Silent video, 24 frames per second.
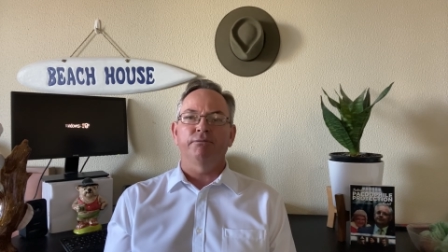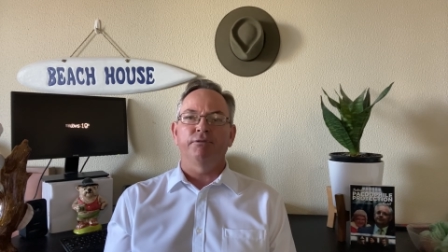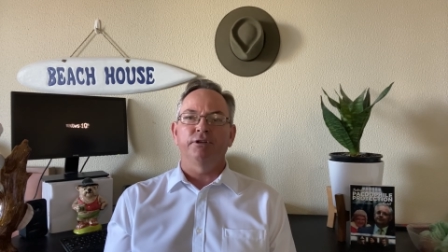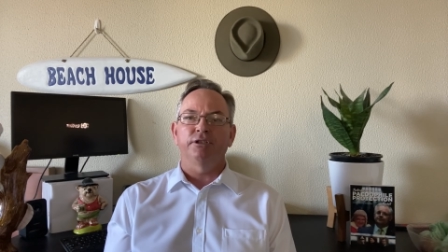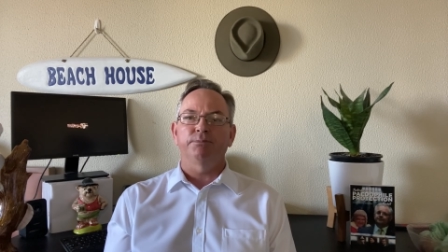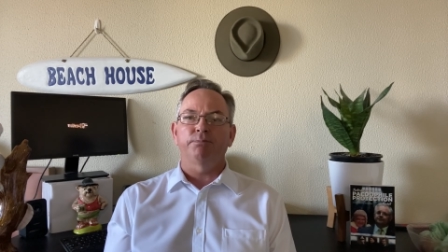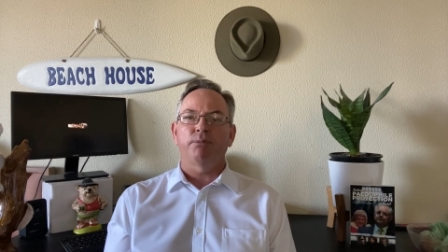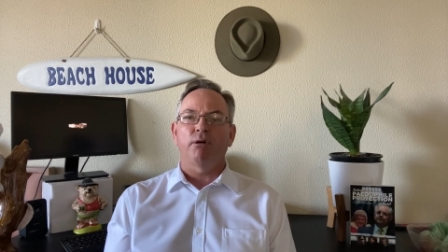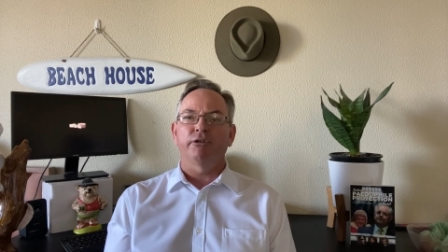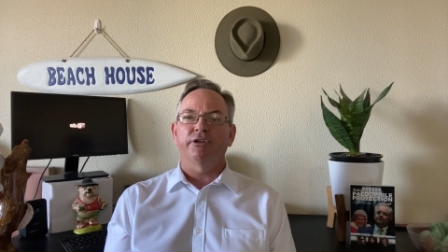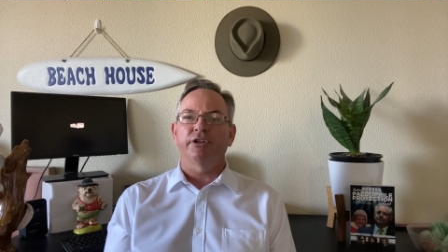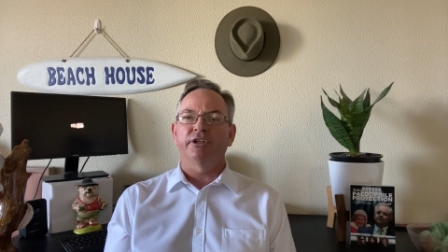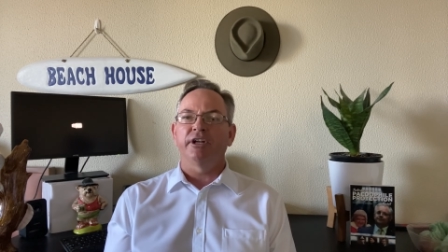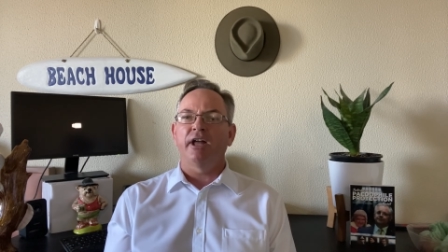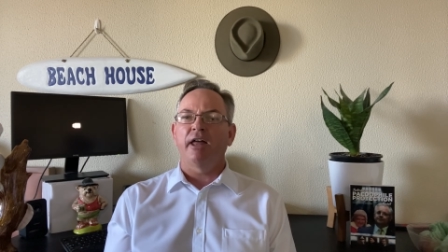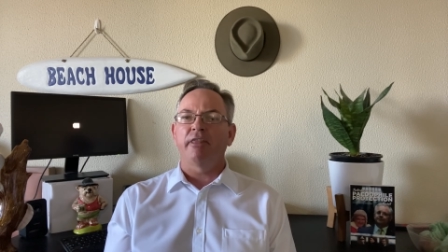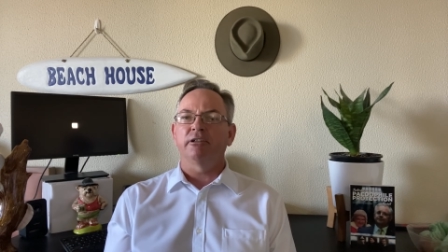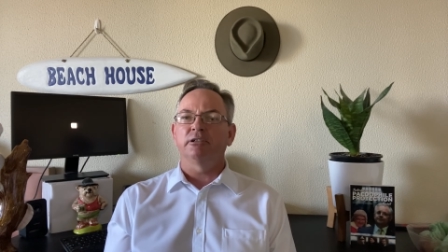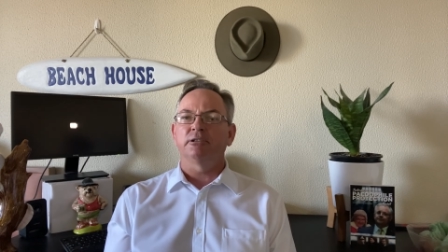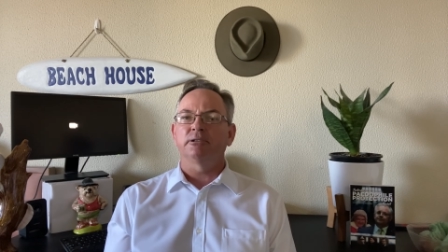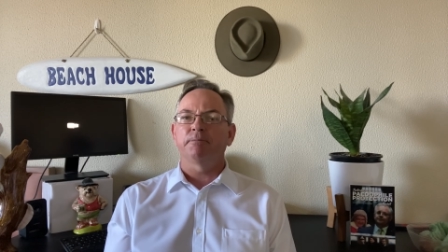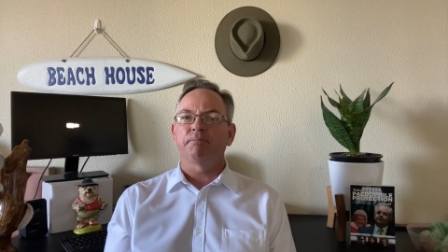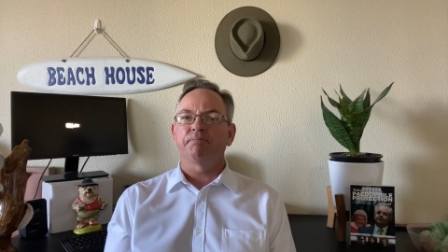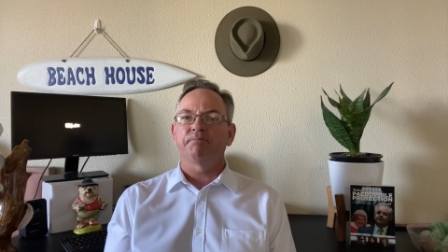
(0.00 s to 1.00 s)
Fishpond and
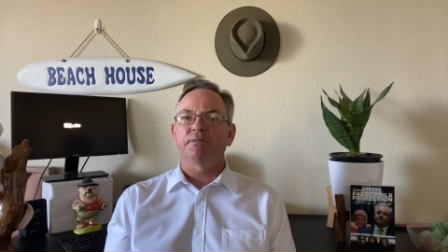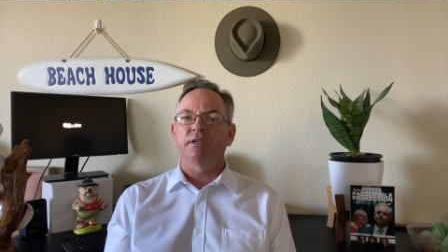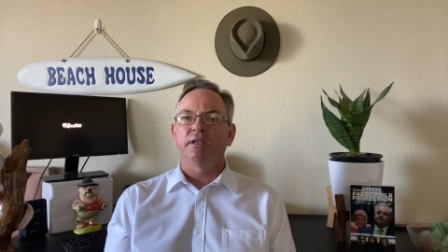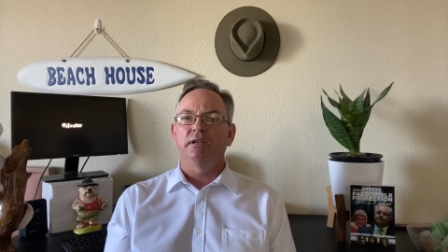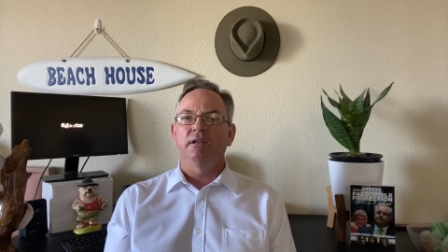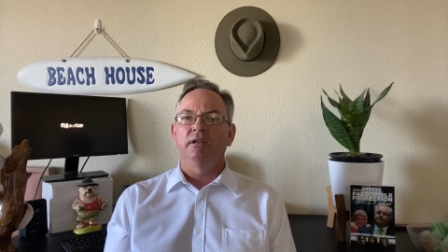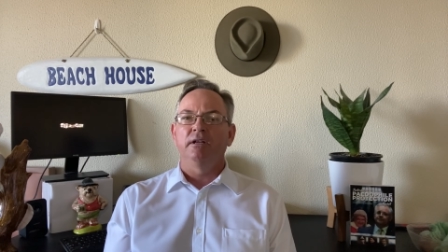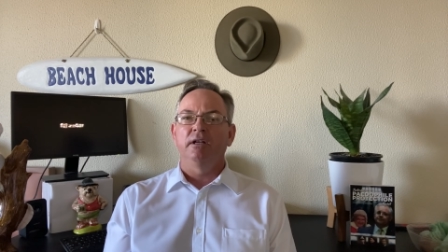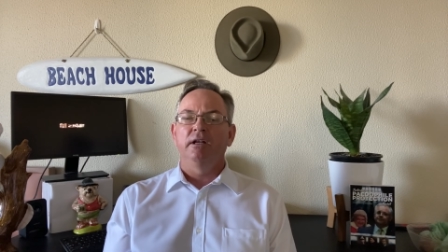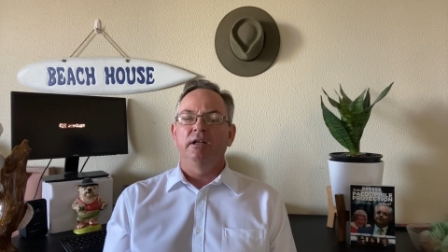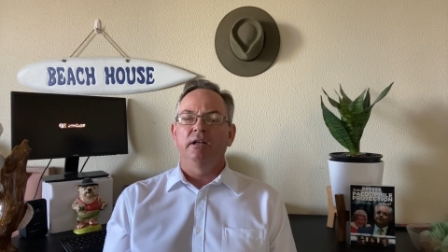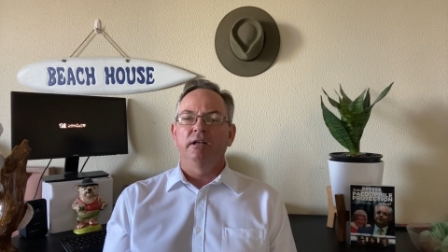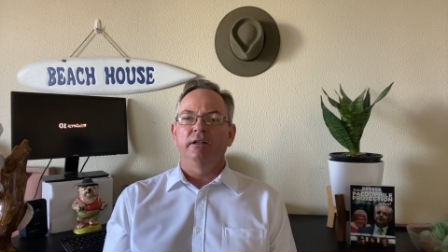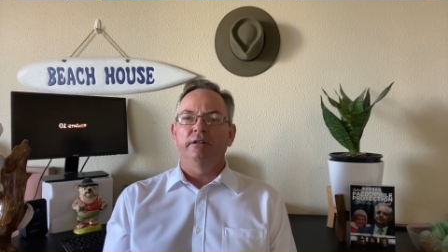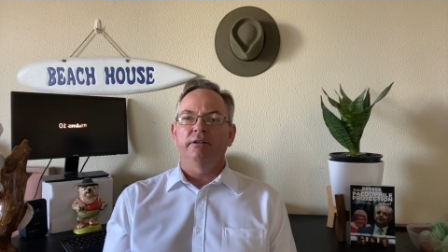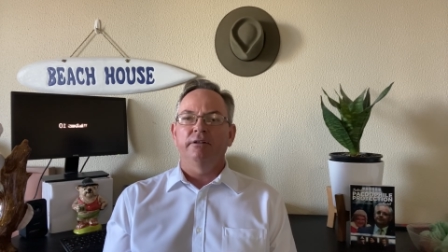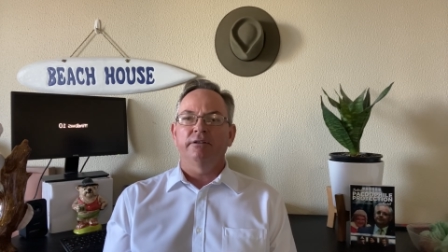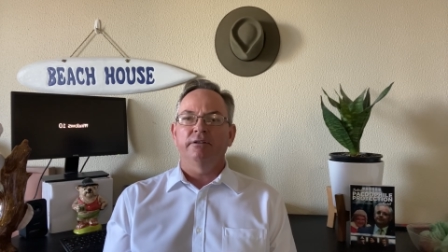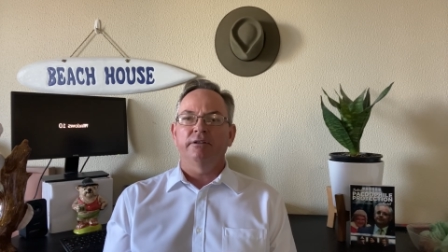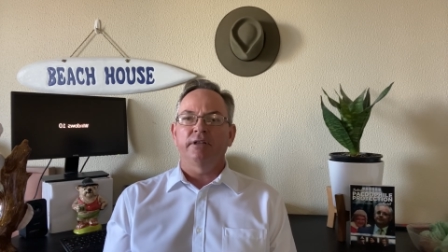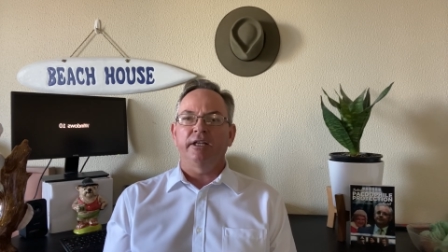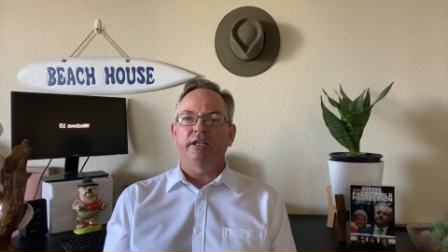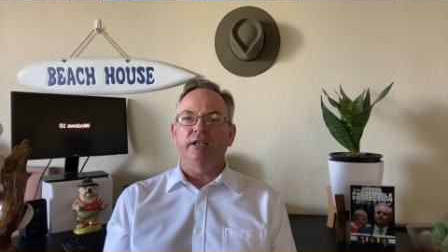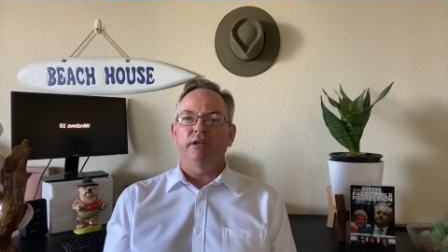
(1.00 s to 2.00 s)
others.
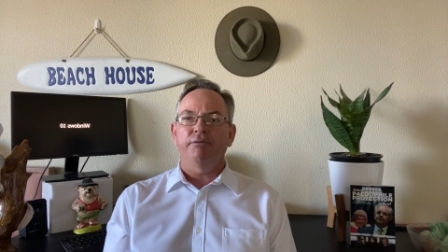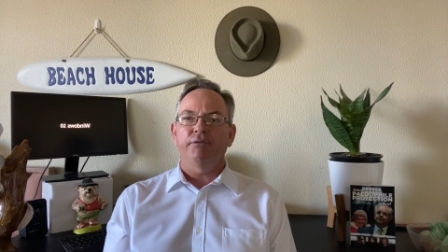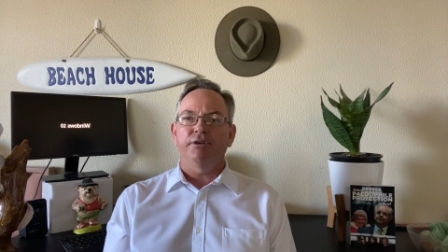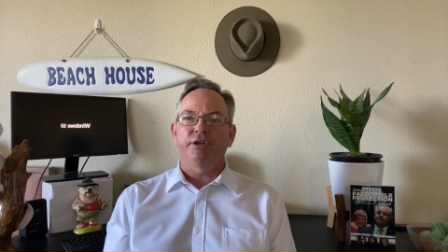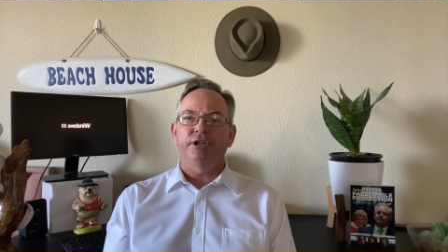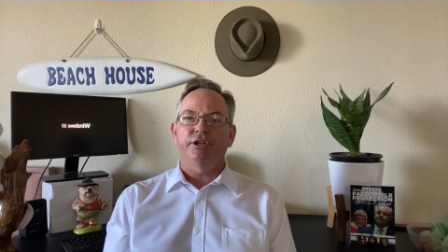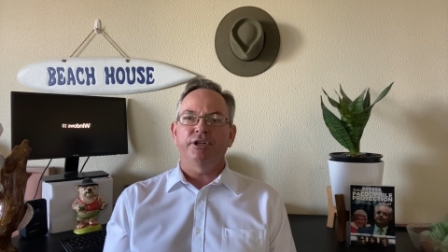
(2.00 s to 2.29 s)
Thank you for your